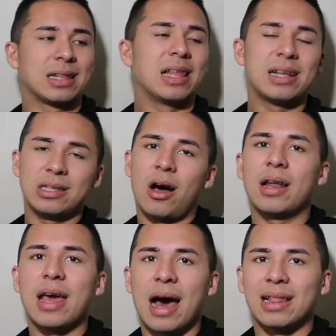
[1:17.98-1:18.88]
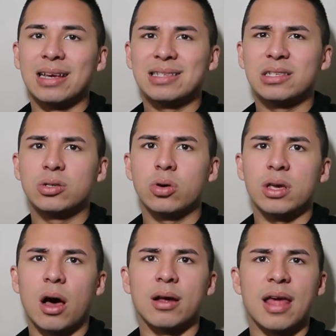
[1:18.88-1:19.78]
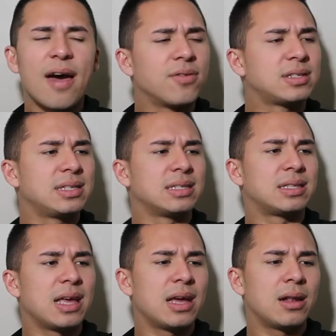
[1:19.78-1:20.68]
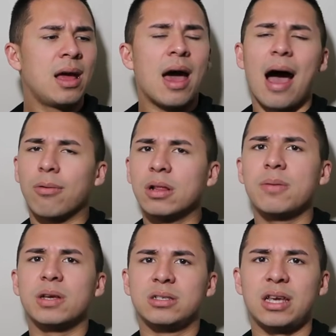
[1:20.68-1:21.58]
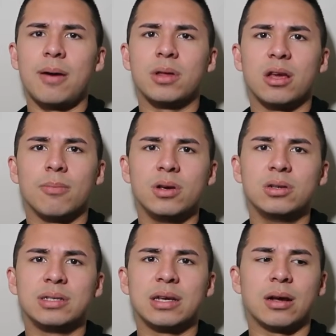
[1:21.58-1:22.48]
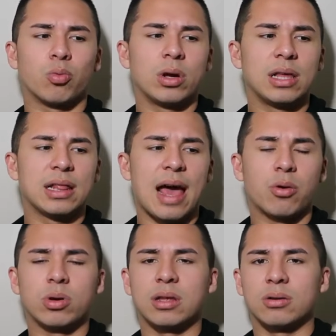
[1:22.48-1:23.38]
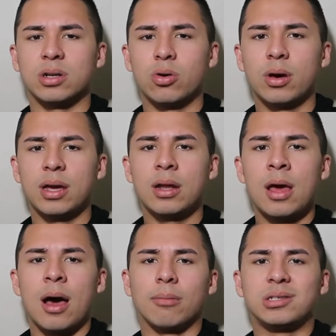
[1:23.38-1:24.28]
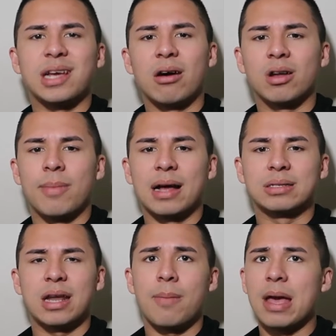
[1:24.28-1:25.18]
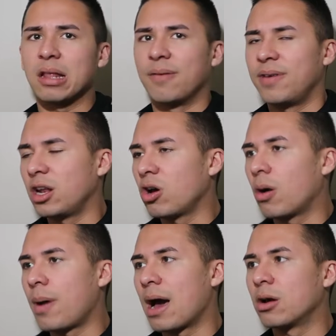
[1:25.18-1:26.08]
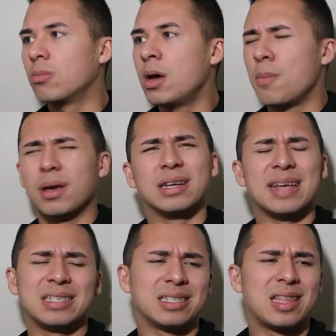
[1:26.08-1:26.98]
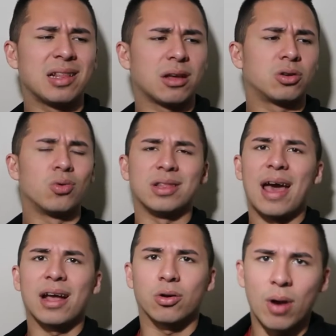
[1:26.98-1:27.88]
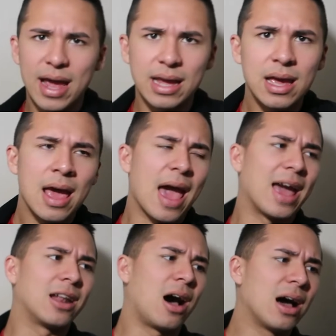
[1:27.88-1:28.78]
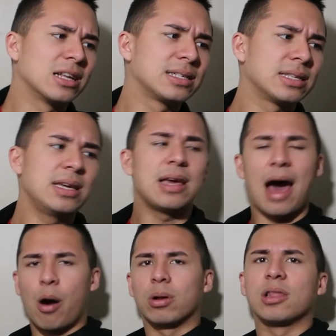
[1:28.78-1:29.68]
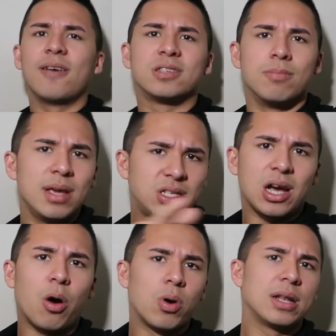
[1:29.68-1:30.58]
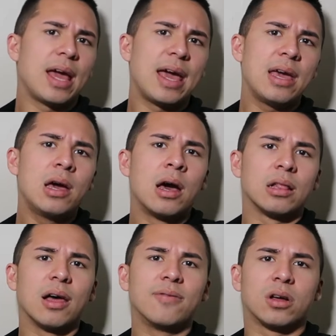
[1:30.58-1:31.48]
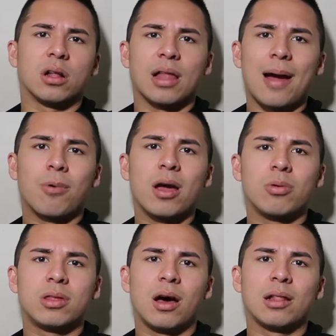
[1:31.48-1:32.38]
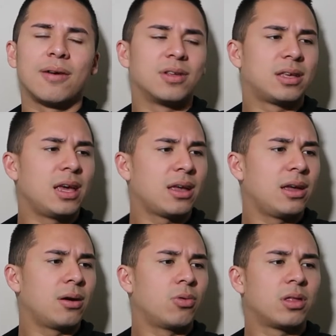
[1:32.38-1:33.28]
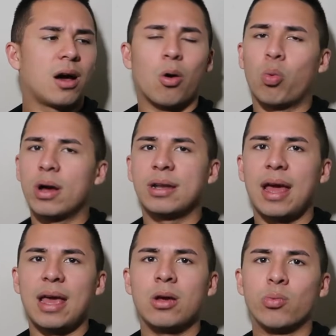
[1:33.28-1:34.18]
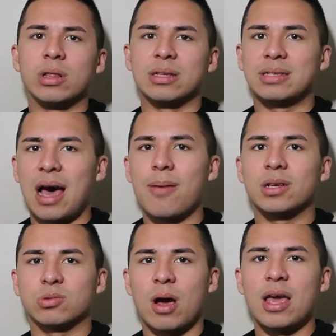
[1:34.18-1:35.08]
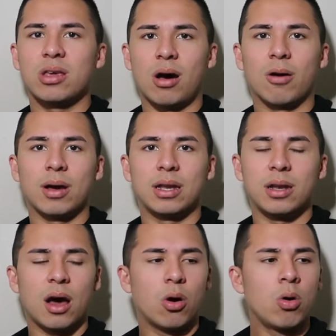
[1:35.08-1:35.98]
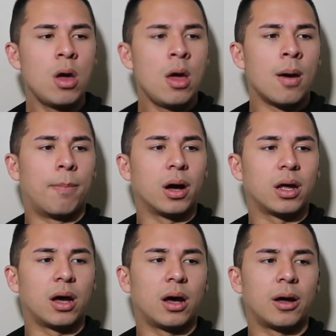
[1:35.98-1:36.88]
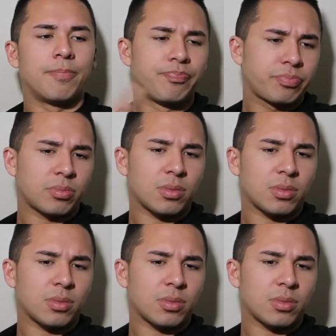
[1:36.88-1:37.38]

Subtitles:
clicked on it, I listened to it, y'all, and ever since then, I really been jamming their music, really like what they're doing. I'm shouting them out today, making a video about them, because I just think they're doing that great, and honestly, I would love to meet y'all one day, love to collaborate with y'all, love to kick it with y'all one day when the time is right, you already know. But